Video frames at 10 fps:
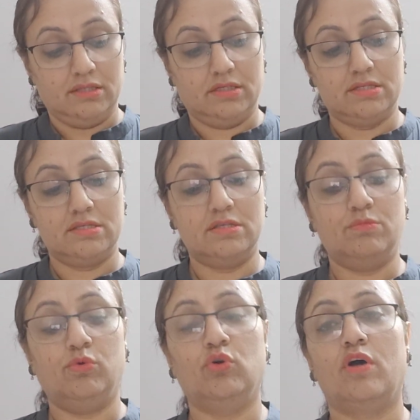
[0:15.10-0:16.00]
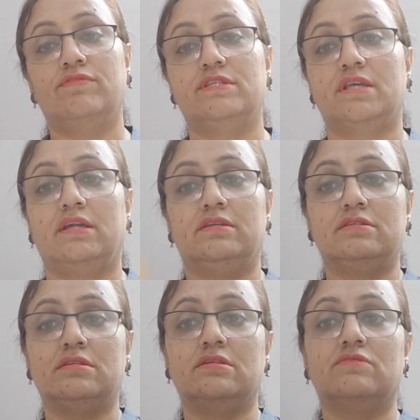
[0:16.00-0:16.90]
This is the book of
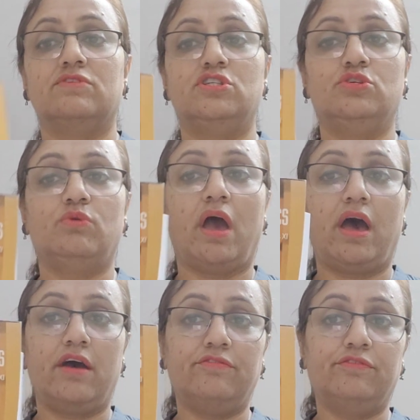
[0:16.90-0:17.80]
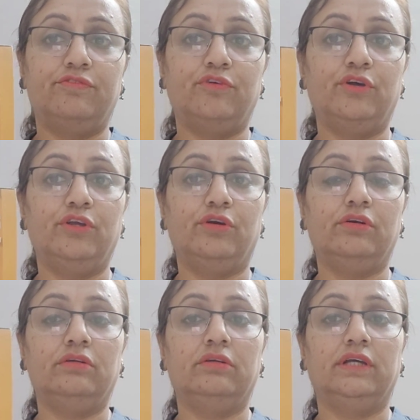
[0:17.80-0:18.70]
statistics which you have for
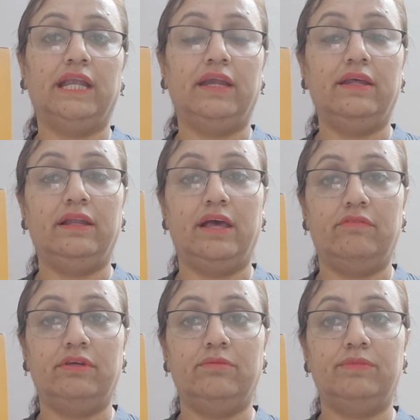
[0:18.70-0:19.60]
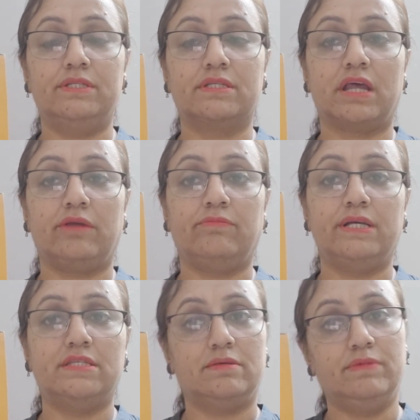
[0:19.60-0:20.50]
your grade 11 prescribed
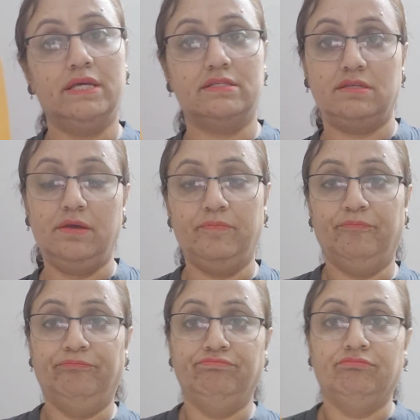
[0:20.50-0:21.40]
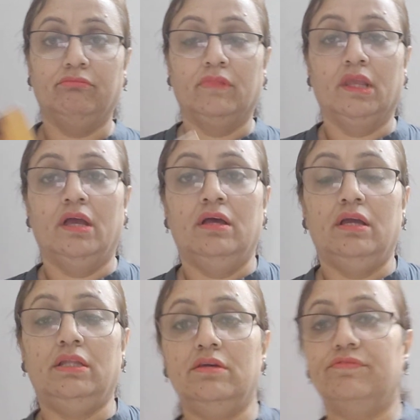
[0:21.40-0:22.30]
by CBSE.
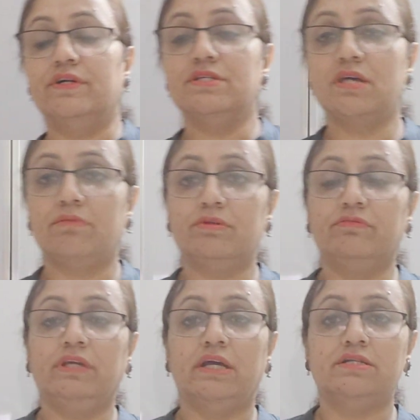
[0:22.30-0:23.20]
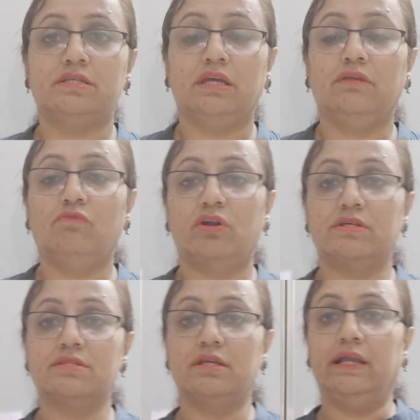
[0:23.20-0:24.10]
In the first chapter, we had seen what
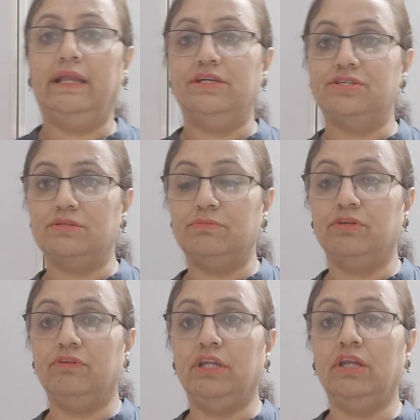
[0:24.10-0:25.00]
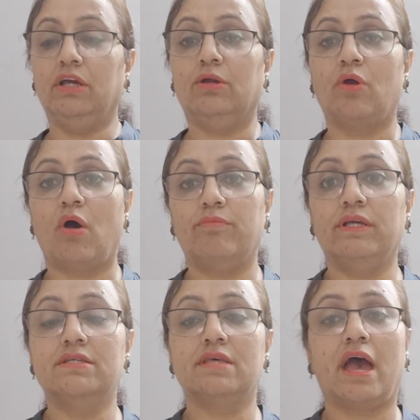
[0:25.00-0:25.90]
is the relation between
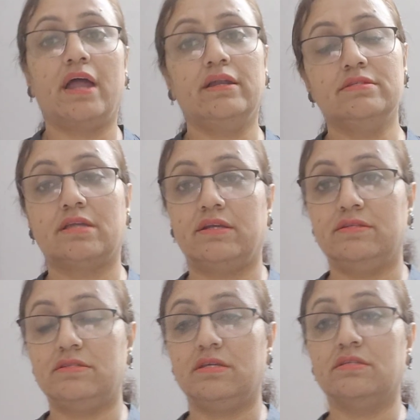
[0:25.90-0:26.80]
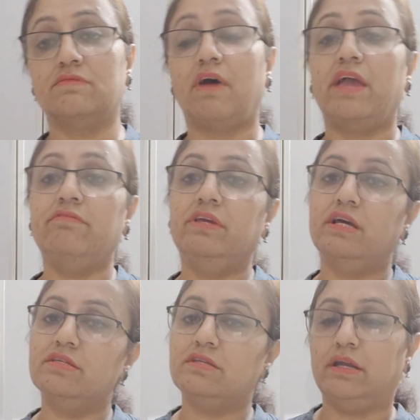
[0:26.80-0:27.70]
economics and statistics, why we
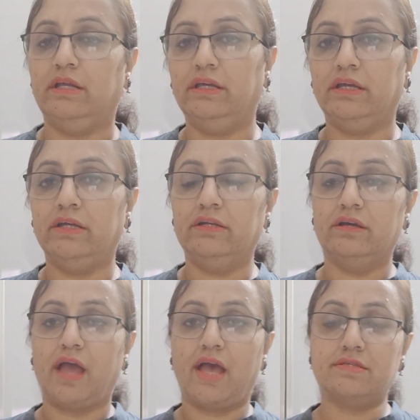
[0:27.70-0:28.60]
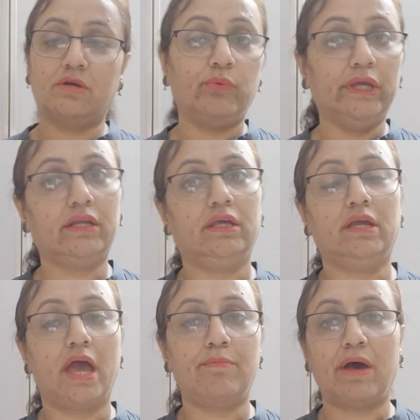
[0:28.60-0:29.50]
are studying it. As a quick
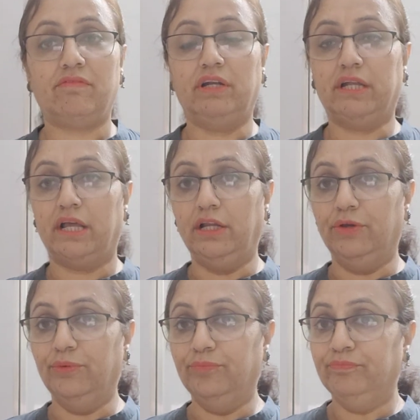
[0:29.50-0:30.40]
recap, I will tell you,